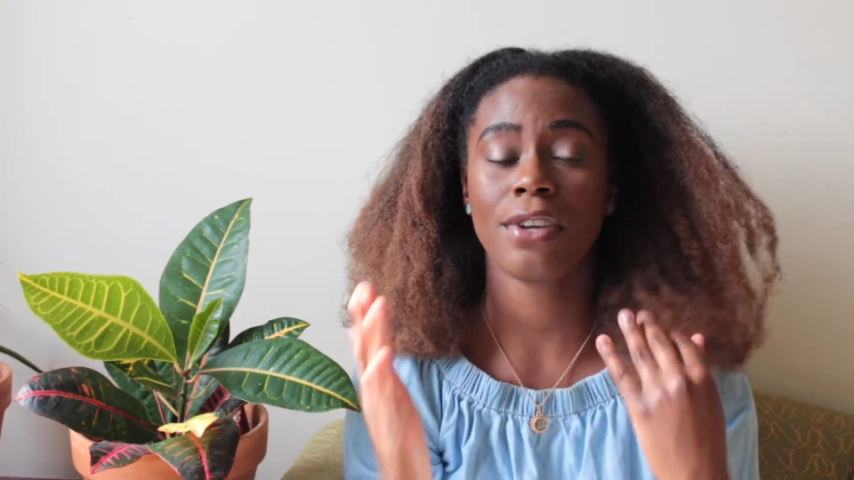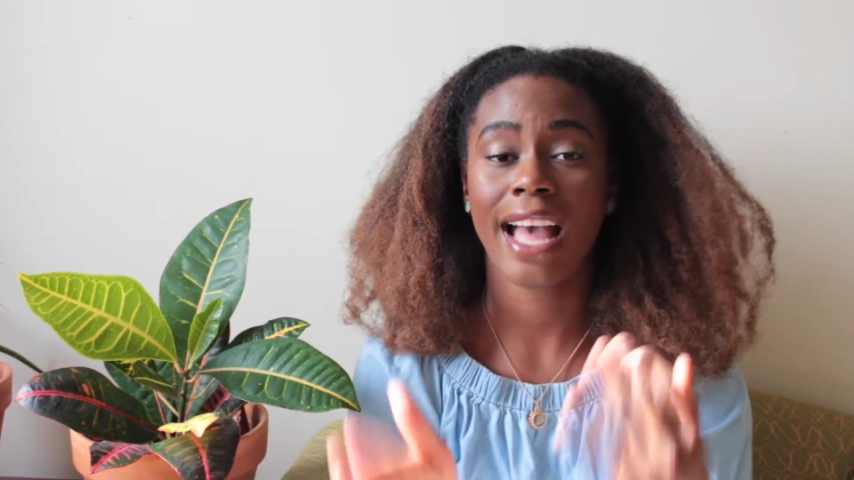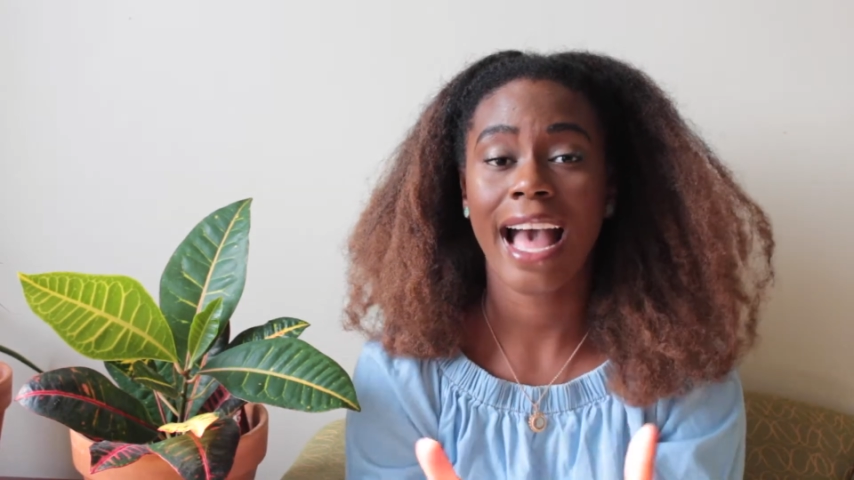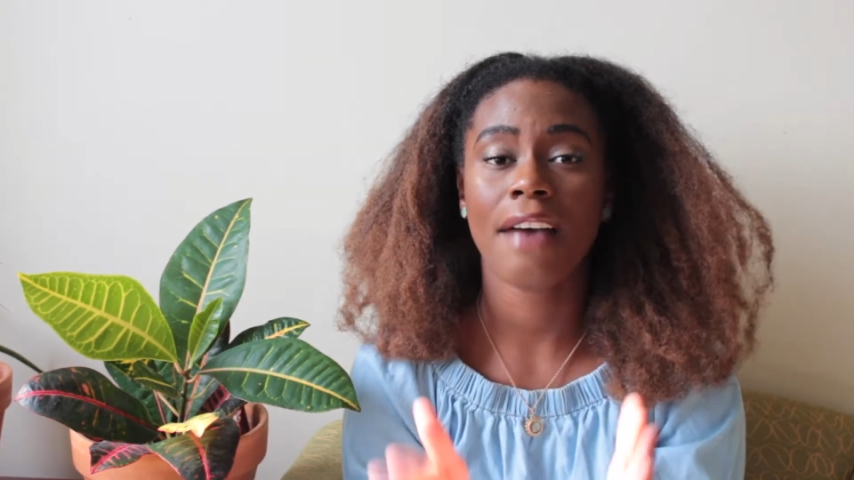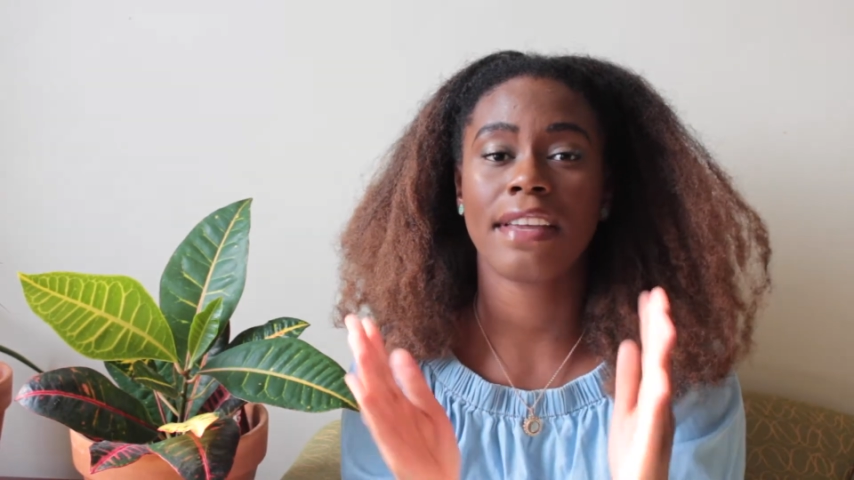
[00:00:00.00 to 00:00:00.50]

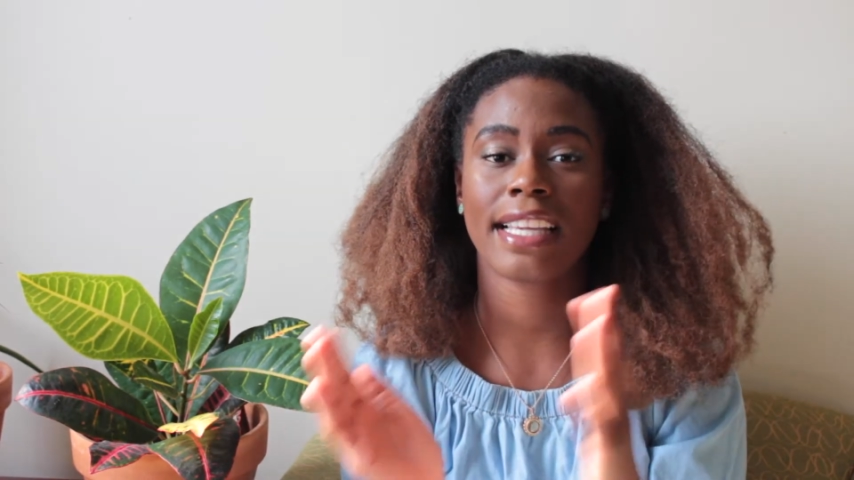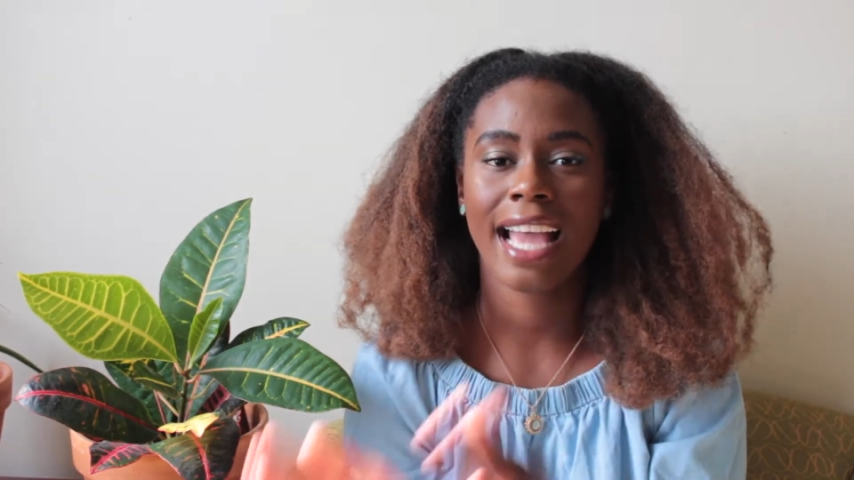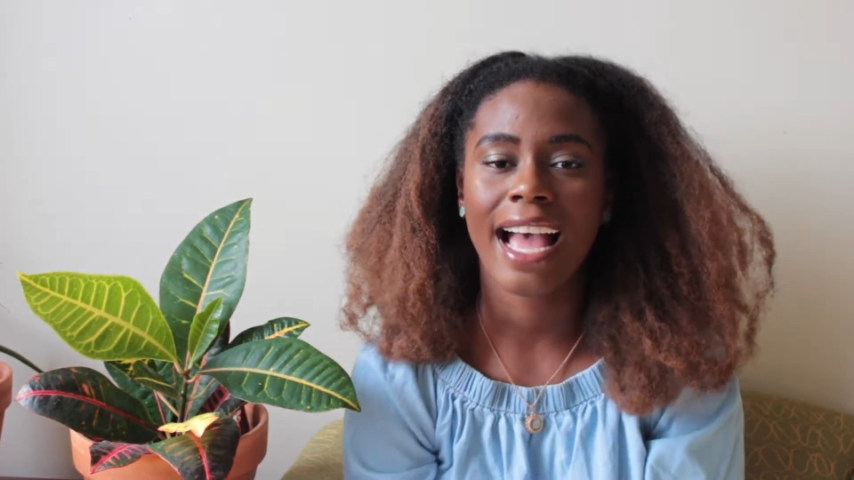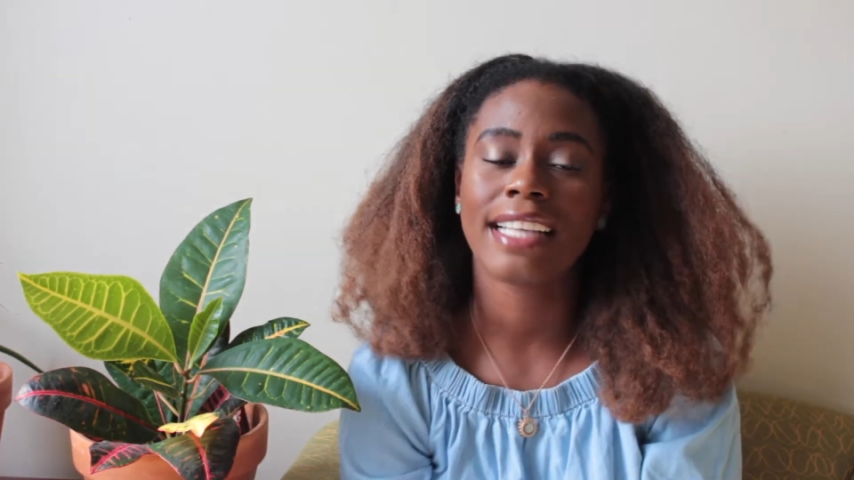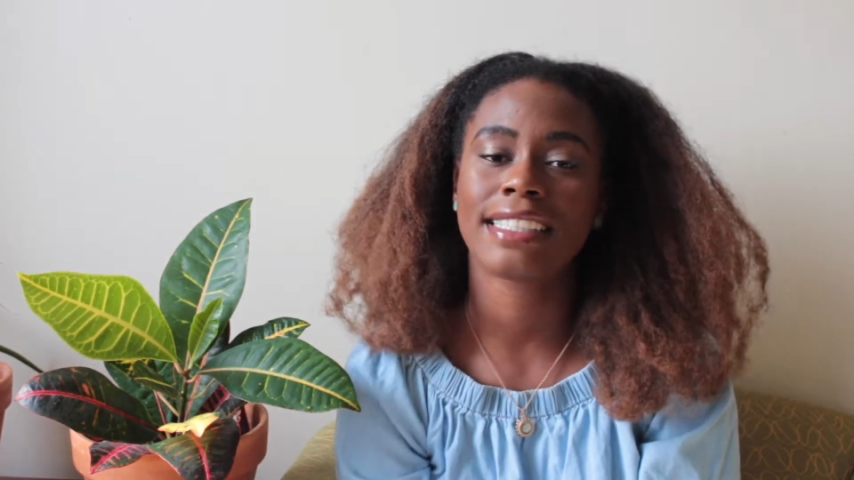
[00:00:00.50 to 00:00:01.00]
have a
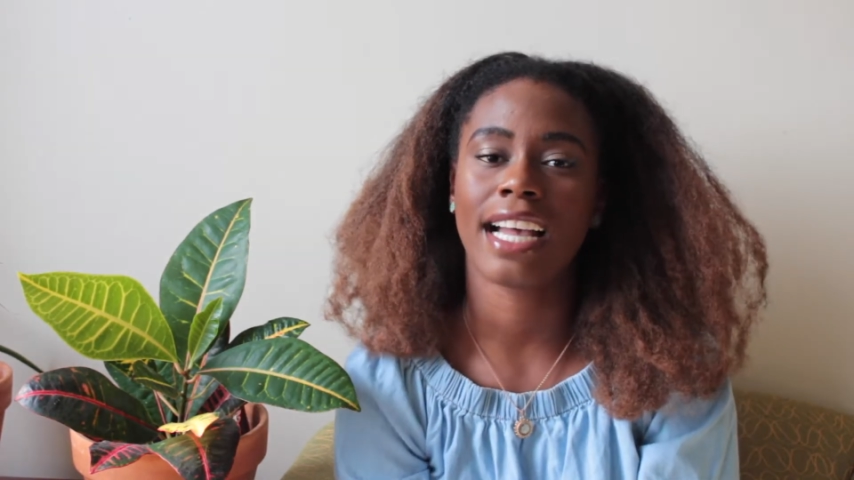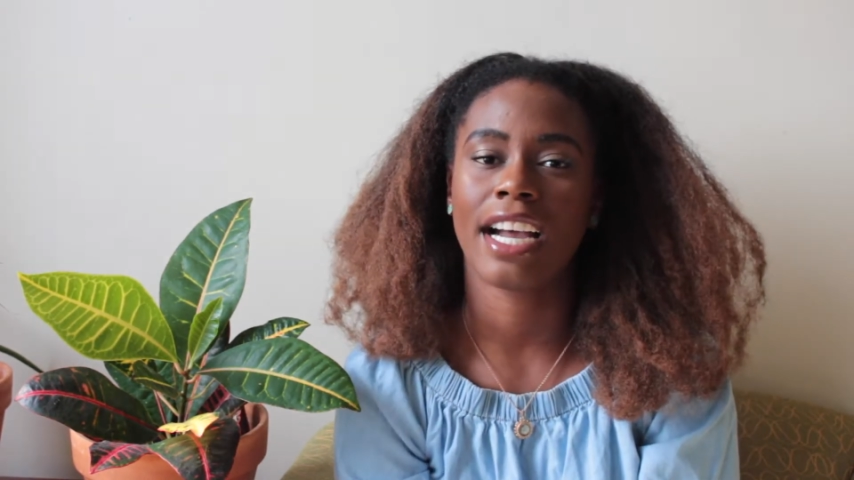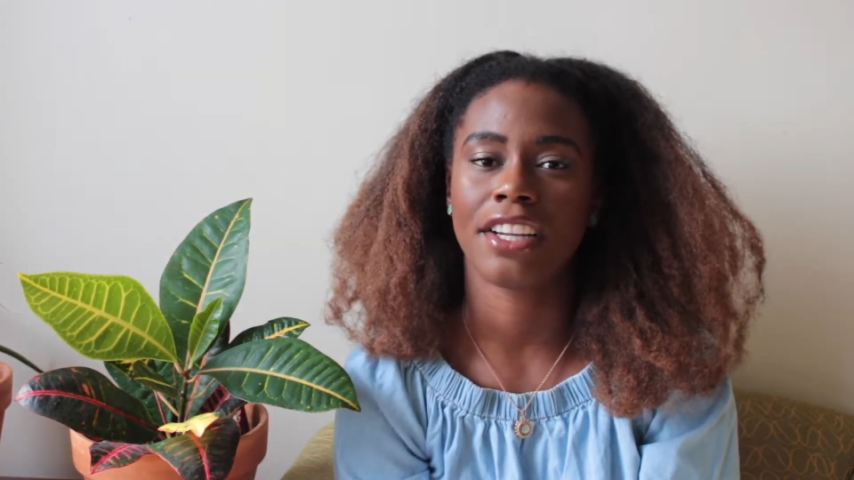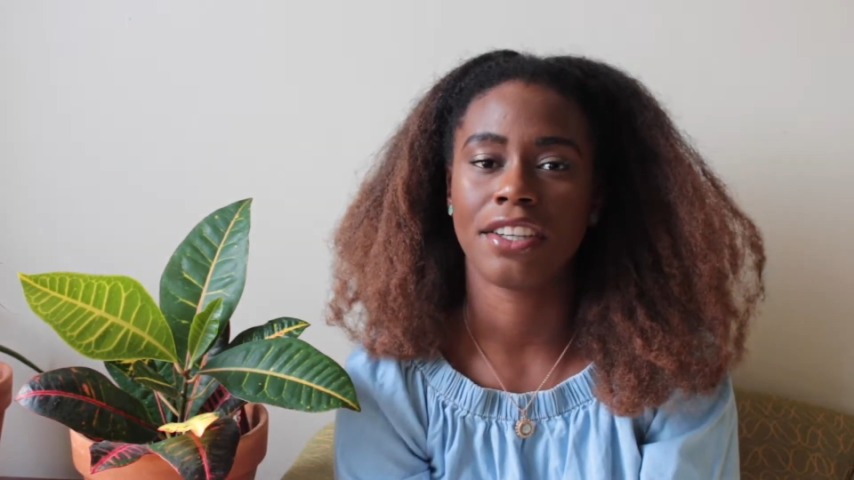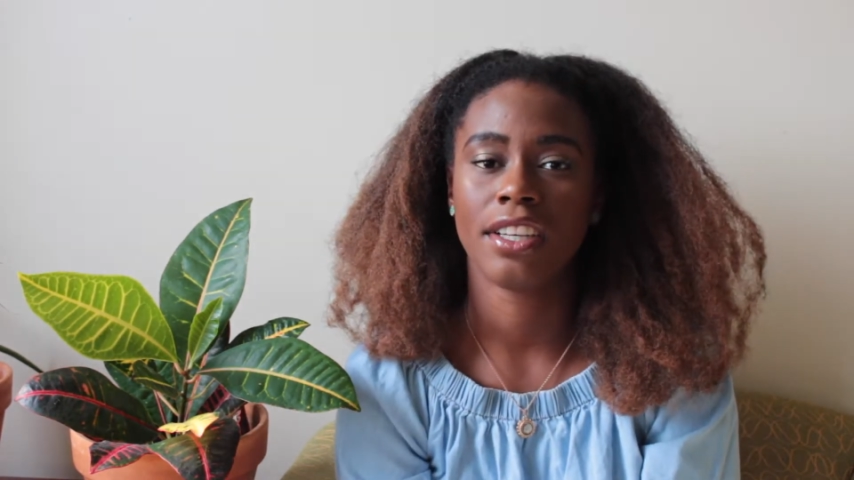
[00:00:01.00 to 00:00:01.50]
cast
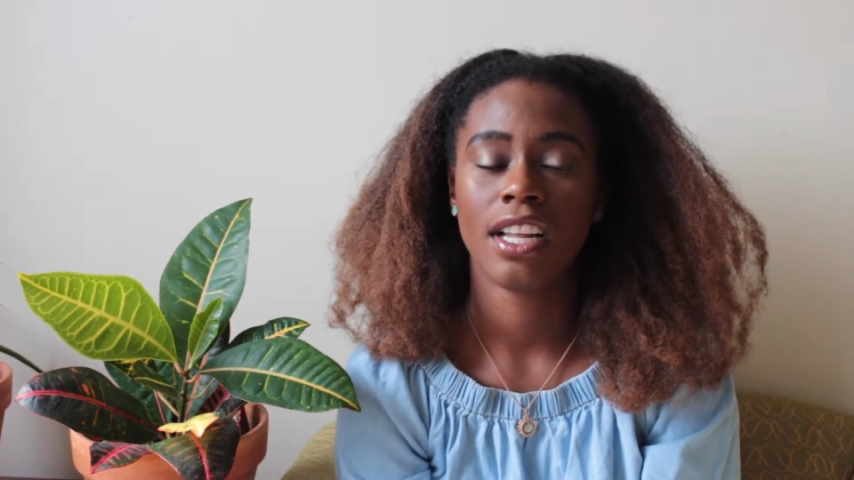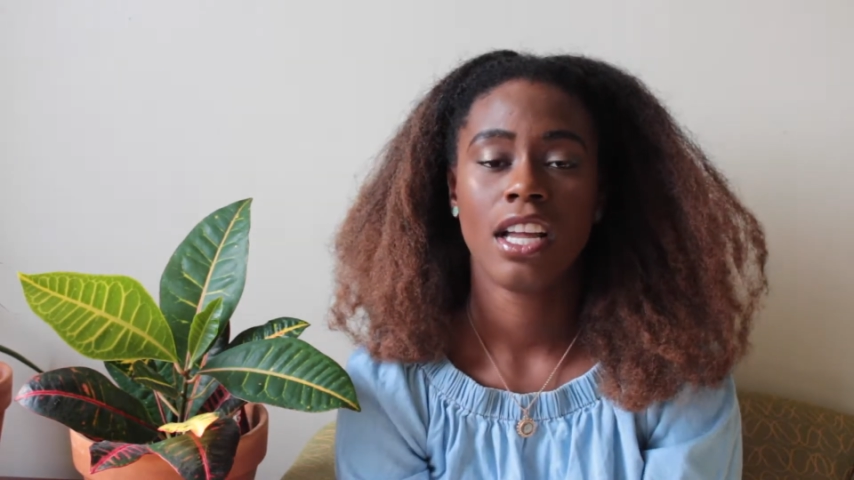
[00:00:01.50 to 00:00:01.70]
iron,